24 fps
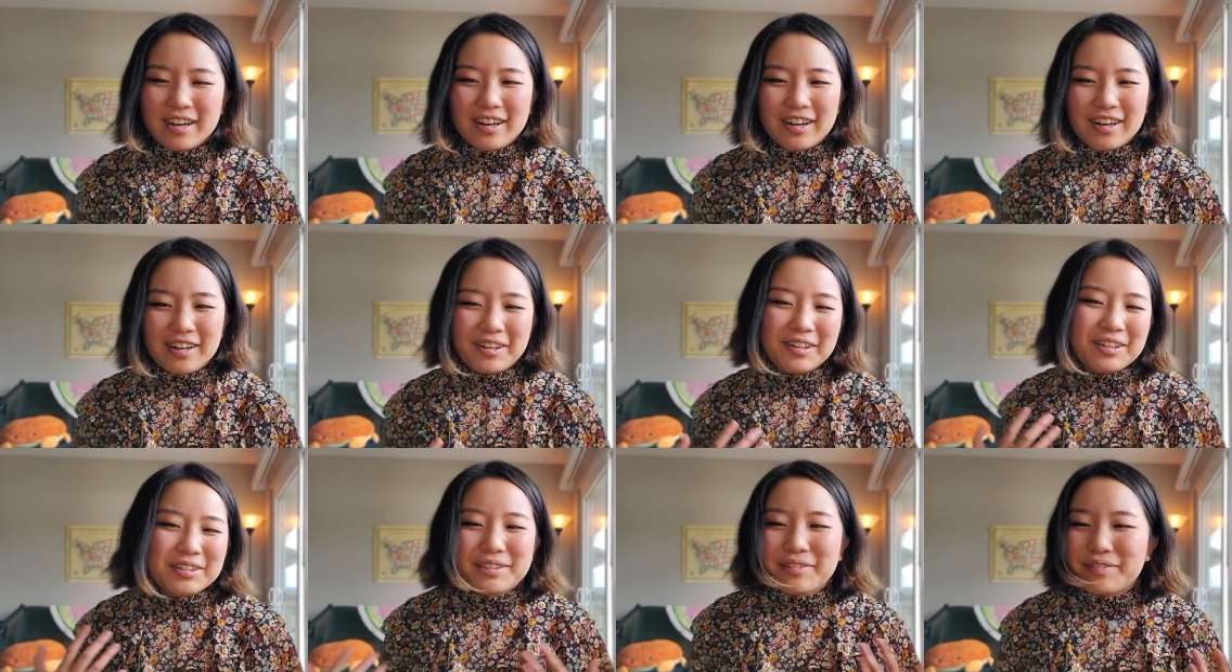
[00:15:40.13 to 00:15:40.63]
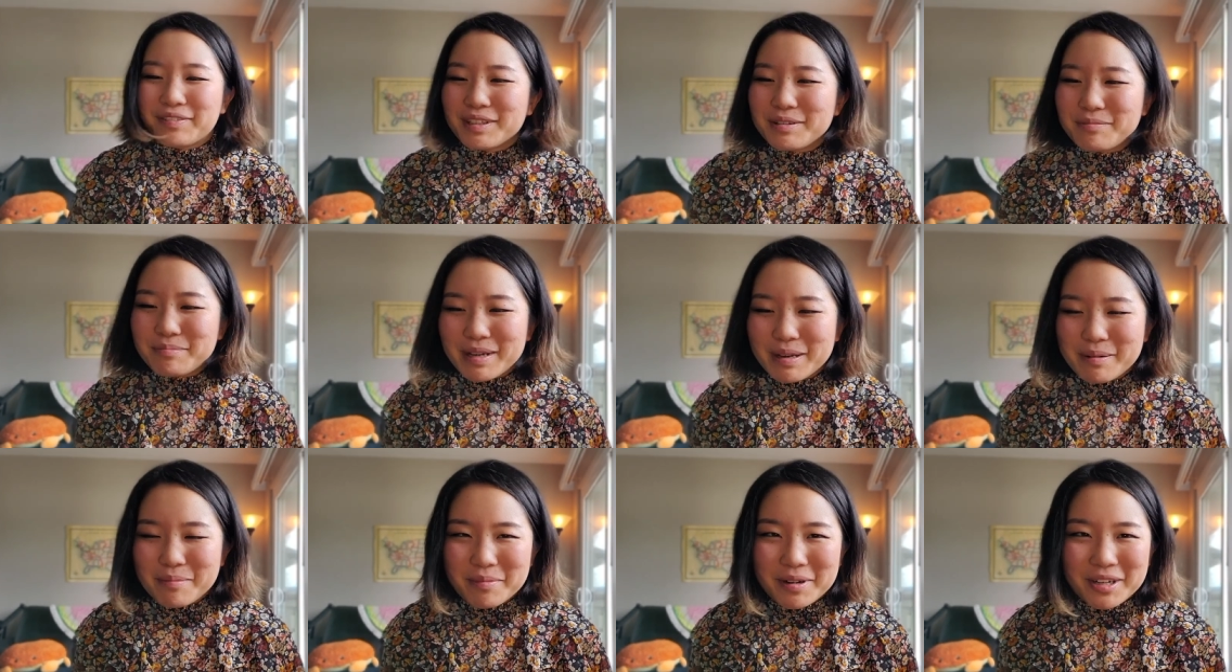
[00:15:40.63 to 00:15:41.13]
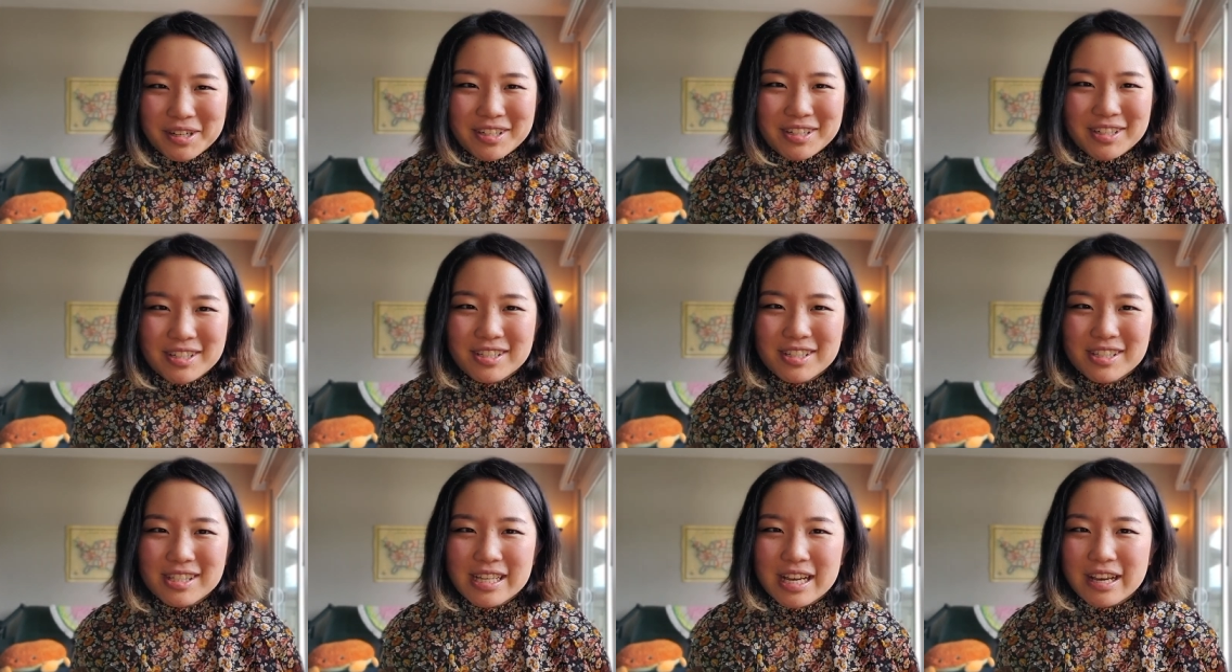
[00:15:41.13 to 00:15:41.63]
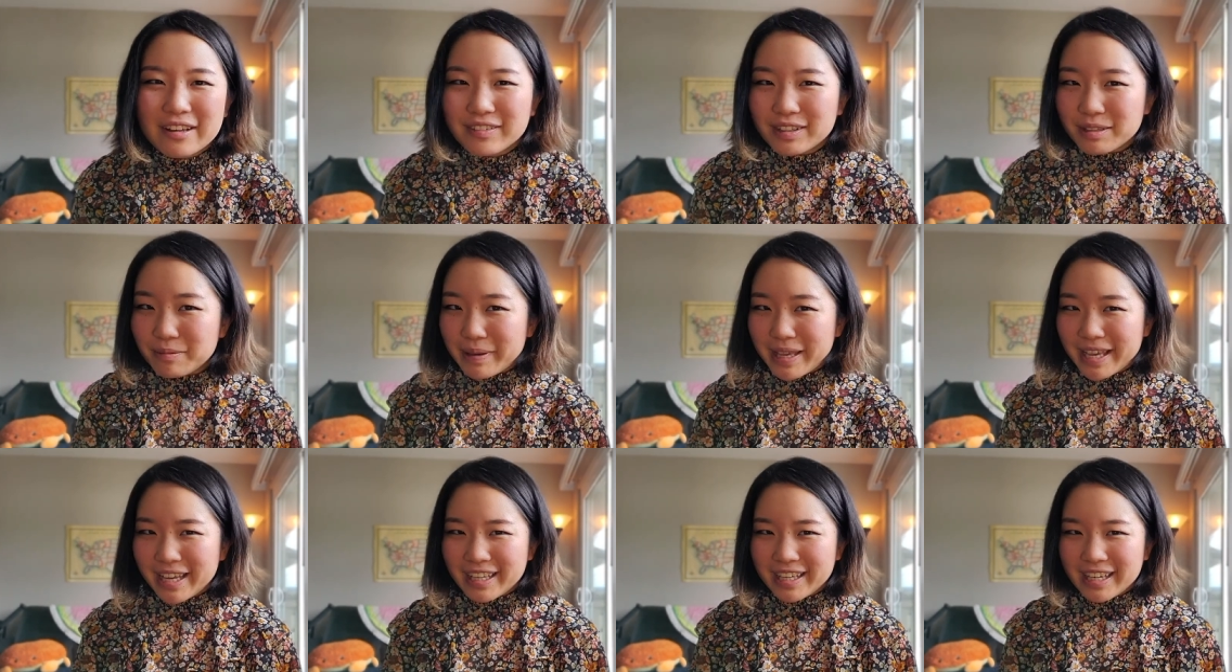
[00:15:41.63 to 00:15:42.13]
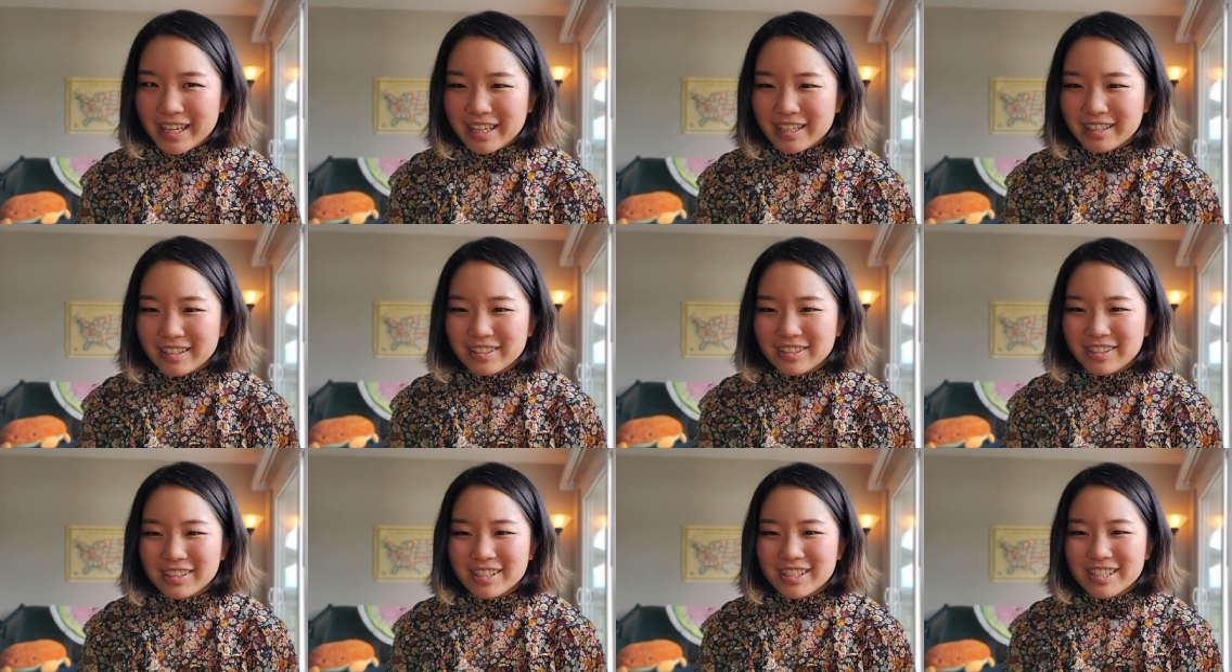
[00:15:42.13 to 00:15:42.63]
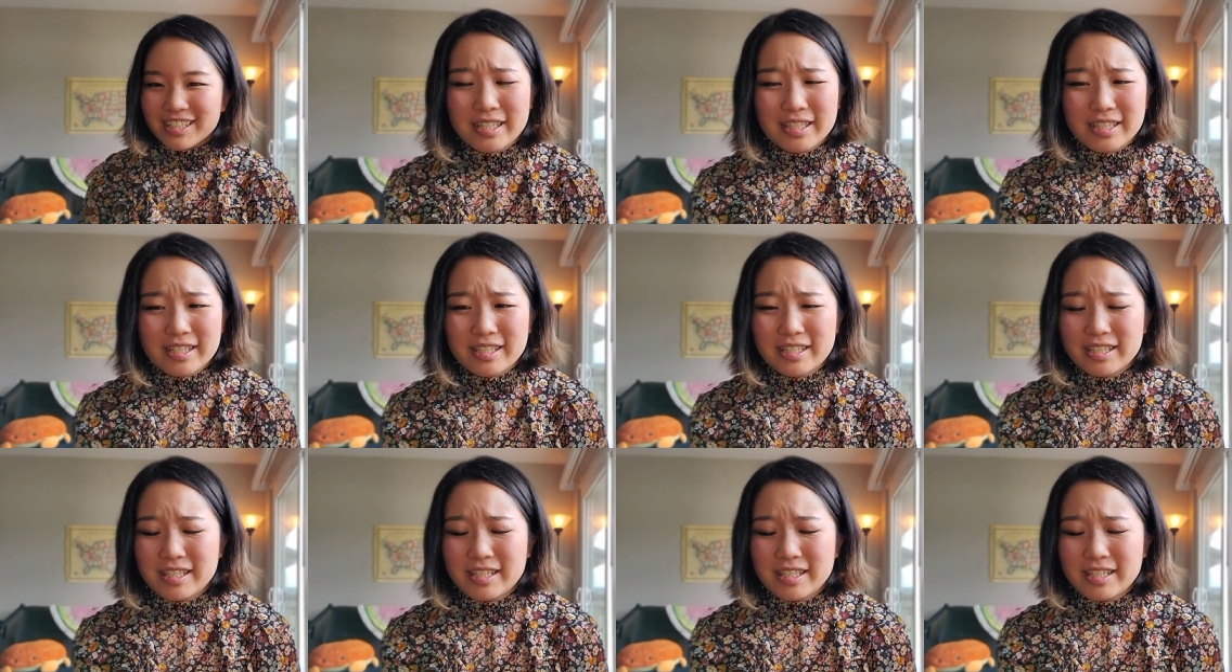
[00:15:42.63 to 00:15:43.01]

all of the members of the Panhandlers.